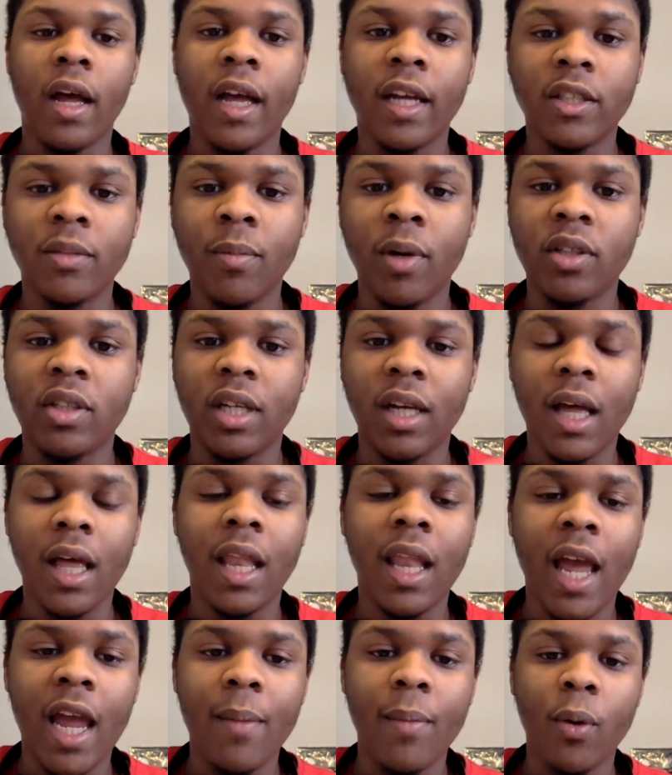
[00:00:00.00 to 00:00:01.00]
much
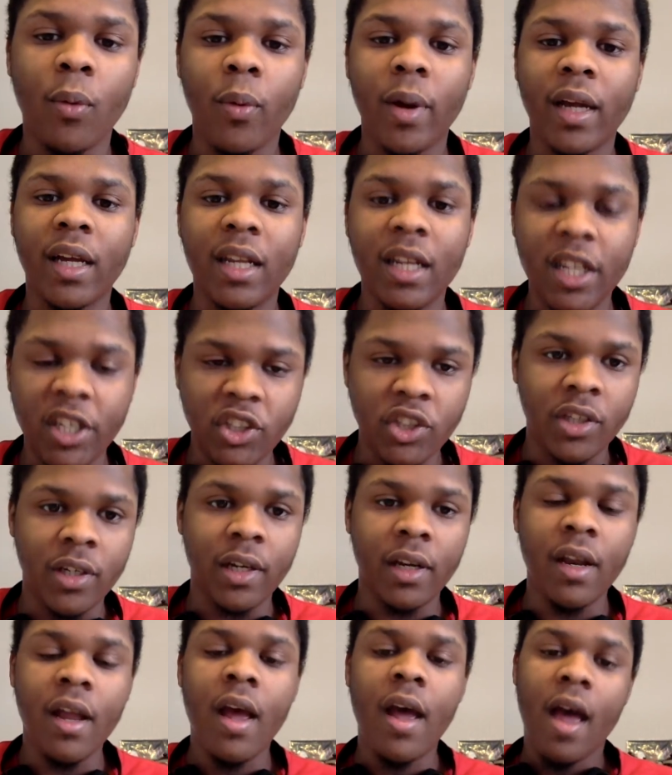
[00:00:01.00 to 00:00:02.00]
acclaim and recognition
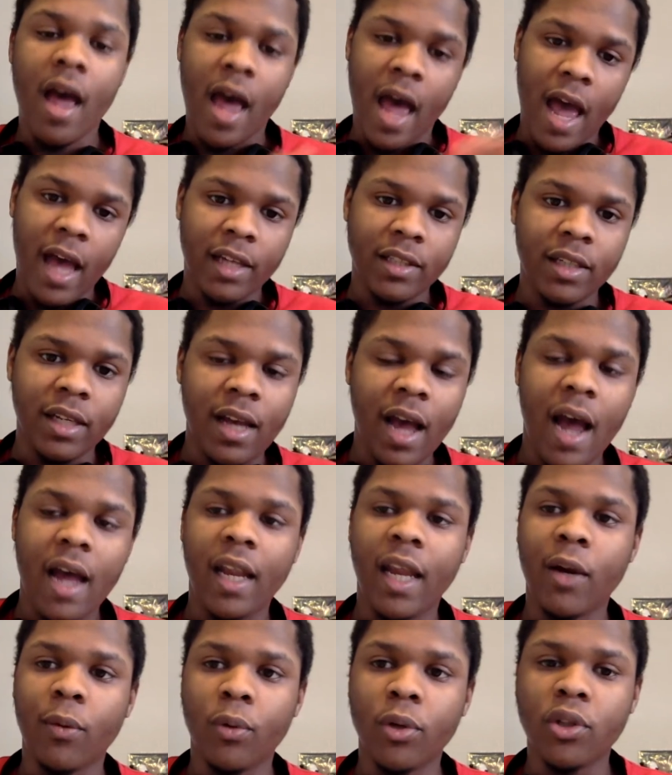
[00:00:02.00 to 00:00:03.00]
as a guy
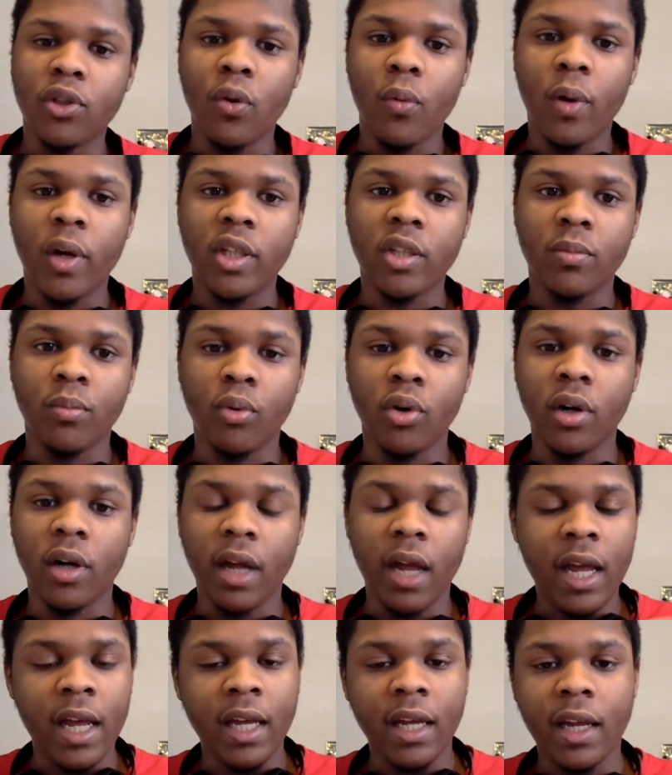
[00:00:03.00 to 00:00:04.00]
like Russell Westbrook
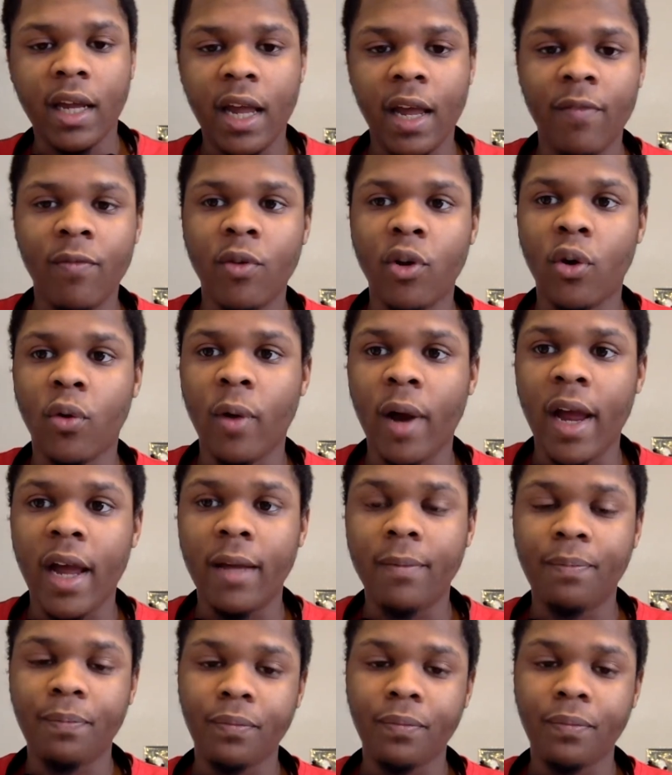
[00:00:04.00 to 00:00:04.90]
and Kevin Durant.